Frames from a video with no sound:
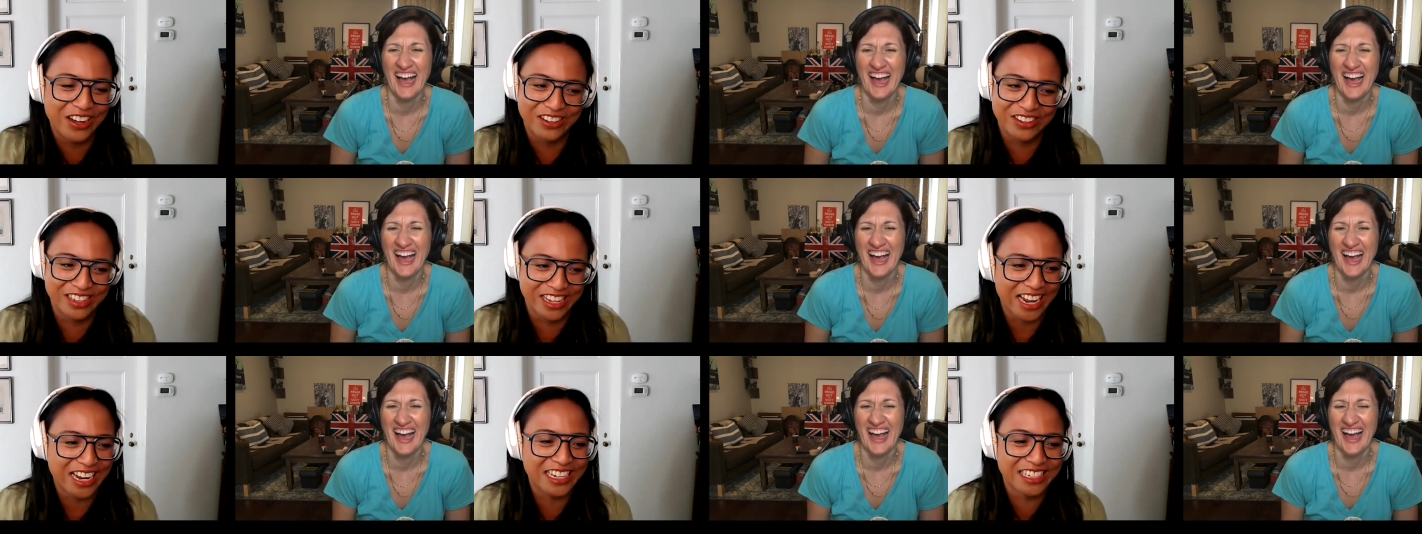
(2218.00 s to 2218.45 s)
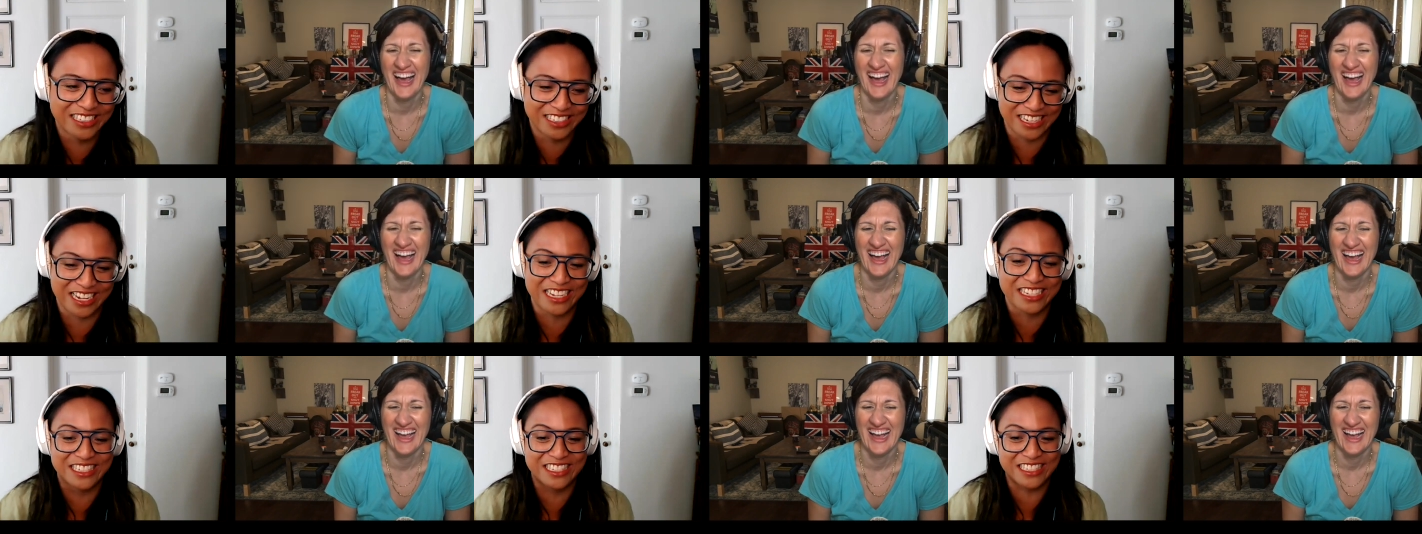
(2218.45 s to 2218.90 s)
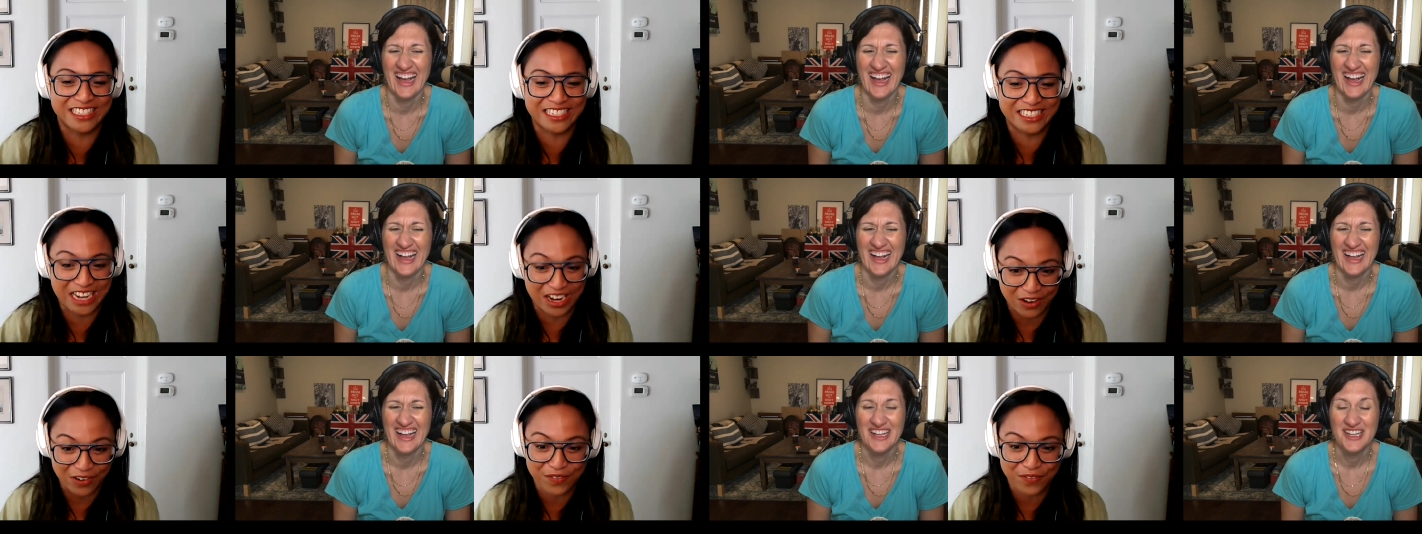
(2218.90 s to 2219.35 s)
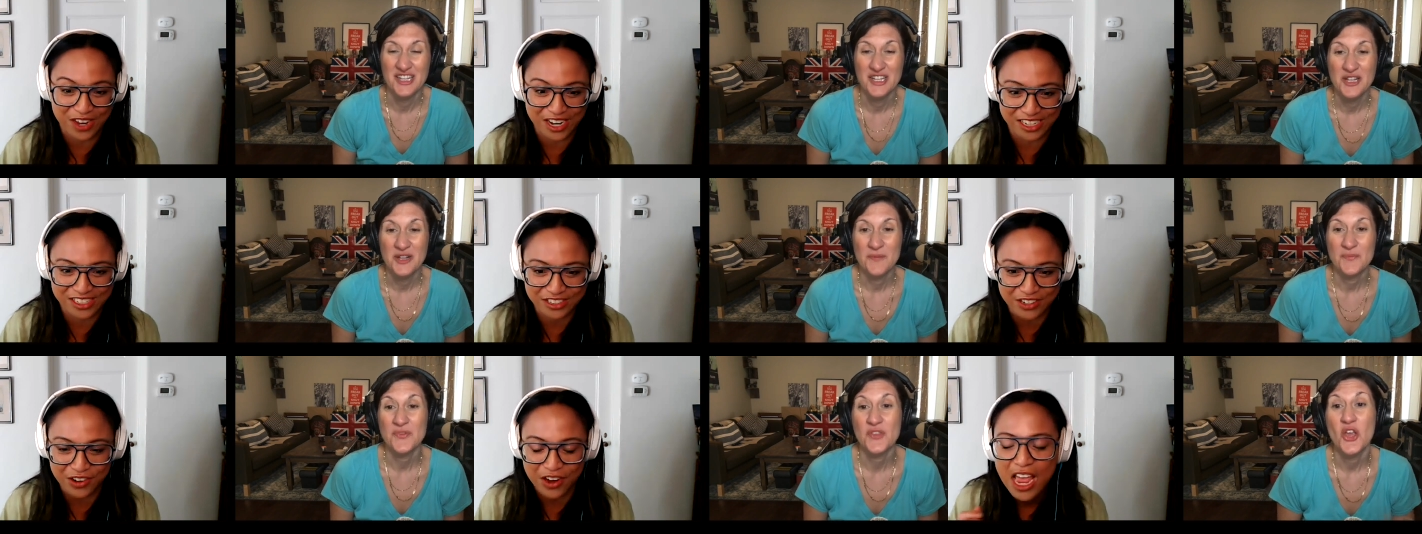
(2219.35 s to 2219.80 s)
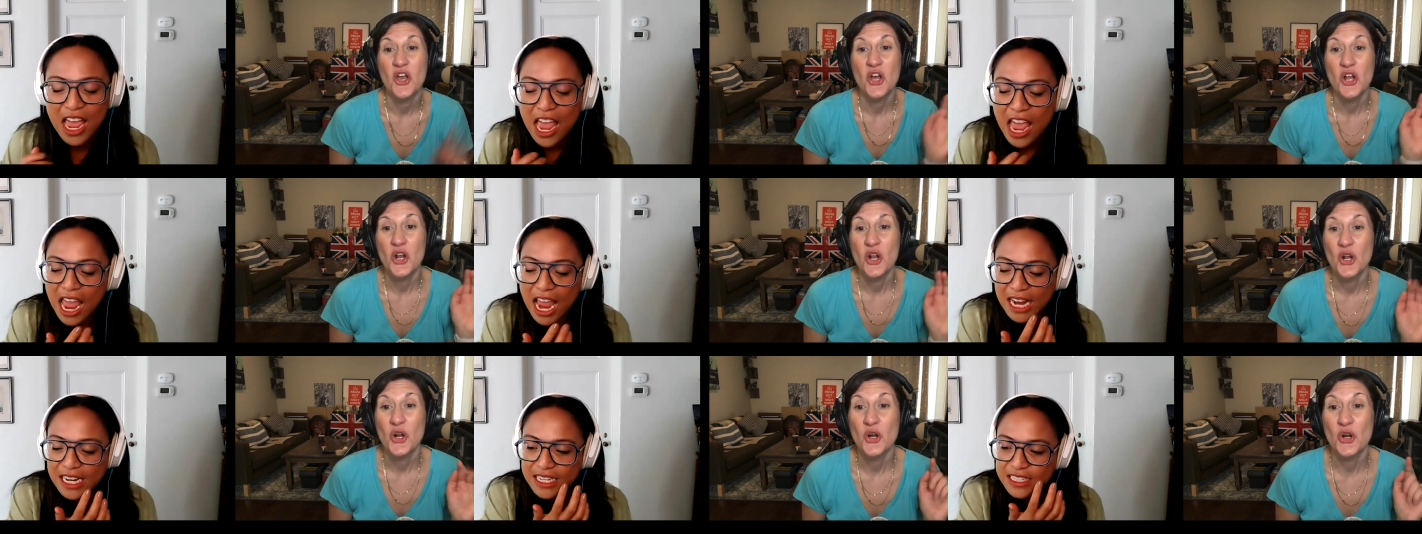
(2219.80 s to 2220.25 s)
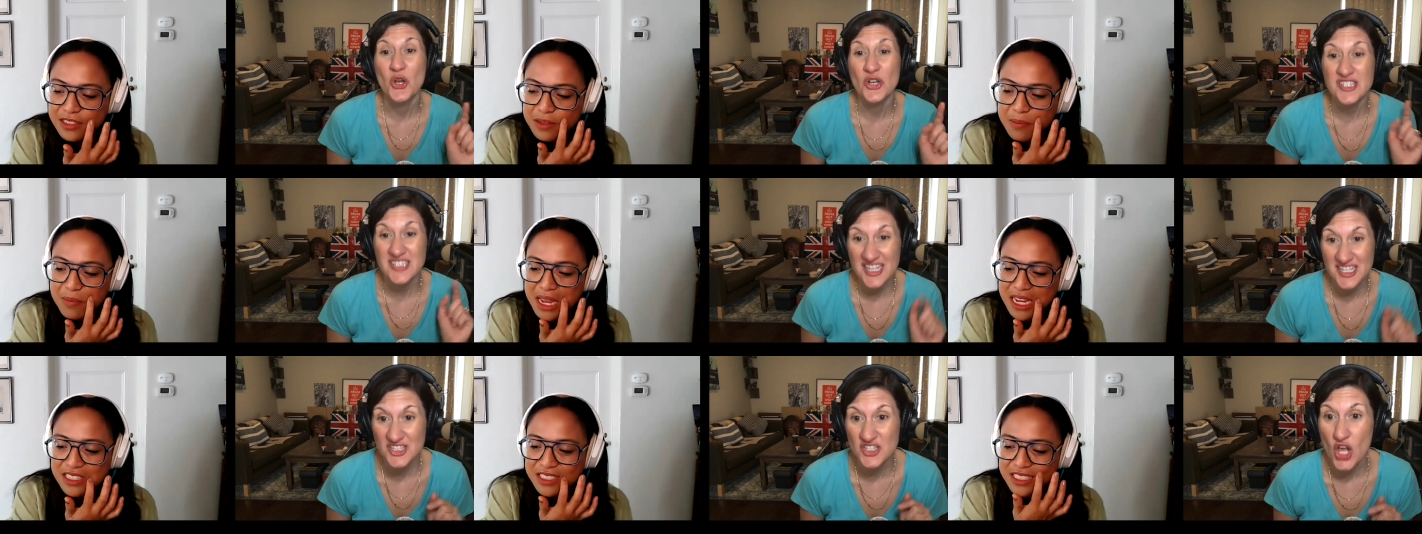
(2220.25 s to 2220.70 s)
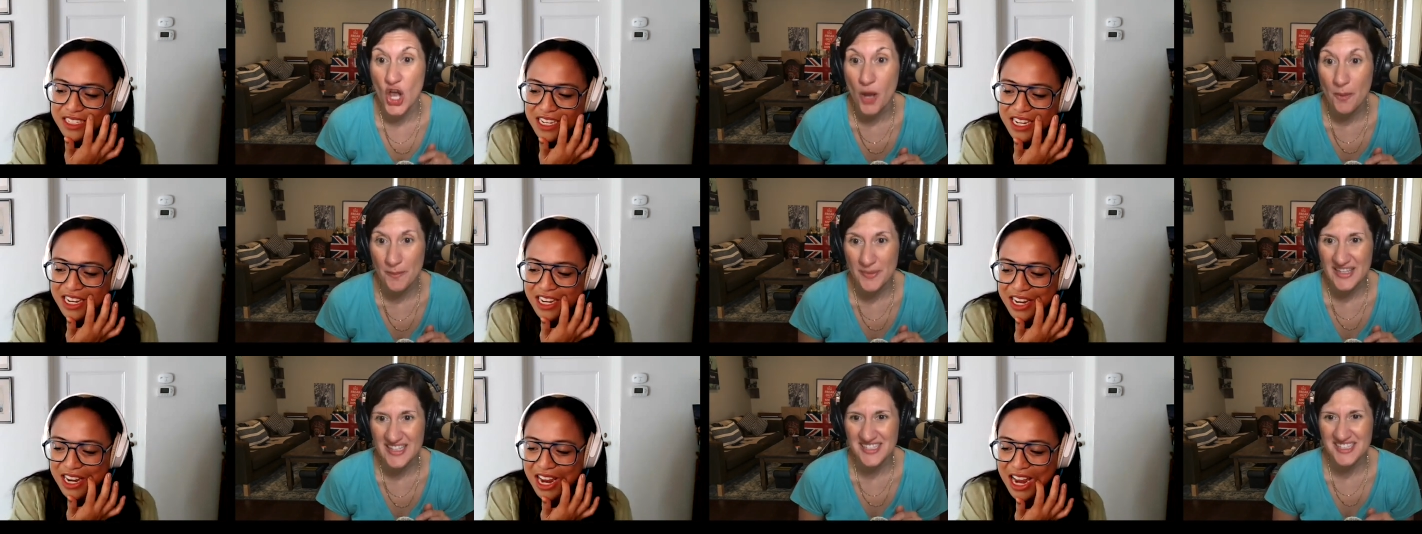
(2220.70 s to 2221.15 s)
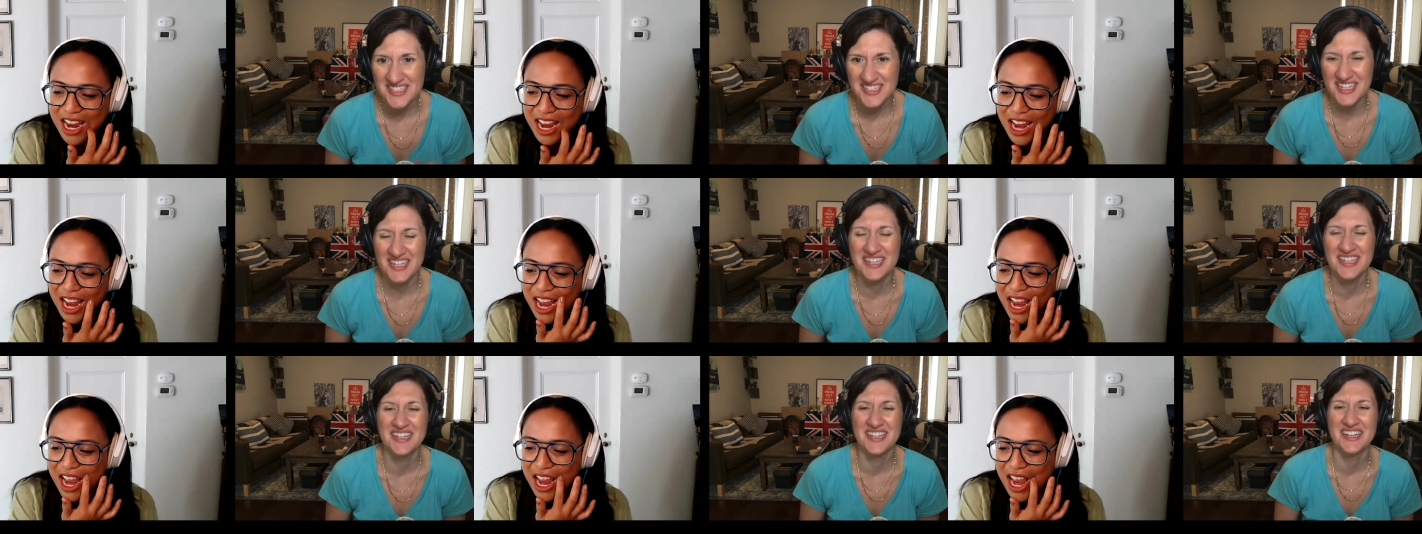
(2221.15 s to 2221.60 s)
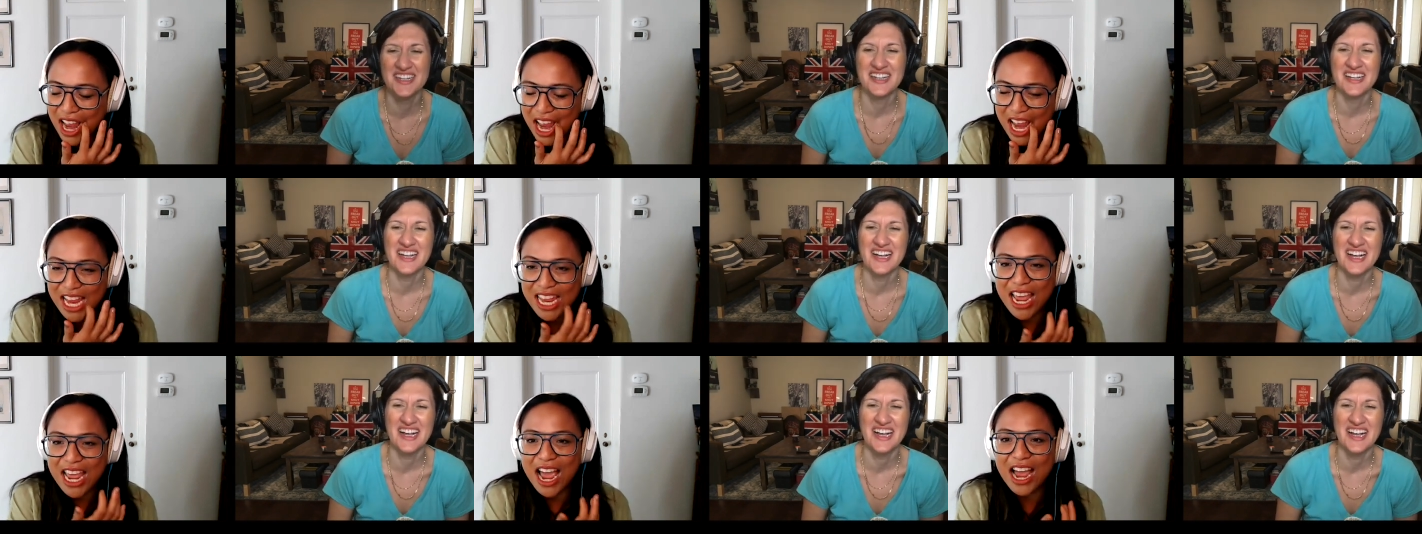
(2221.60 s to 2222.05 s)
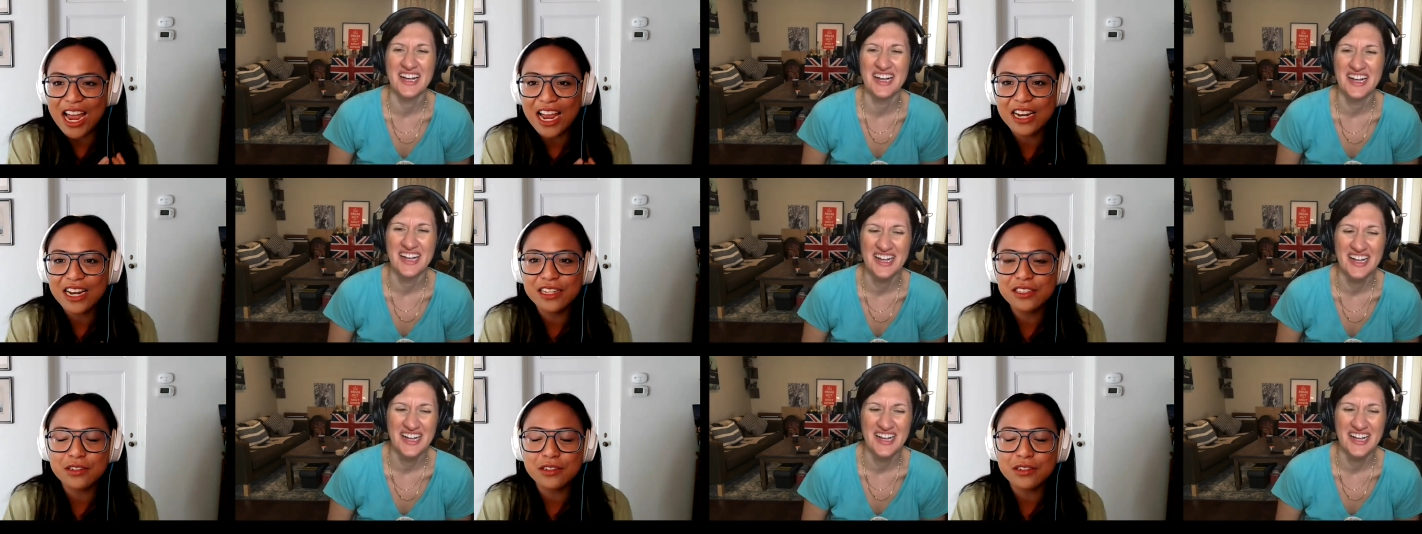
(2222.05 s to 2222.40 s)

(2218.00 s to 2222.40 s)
Speaker 1: that is a terrifying show, and it's amazing. yeah, and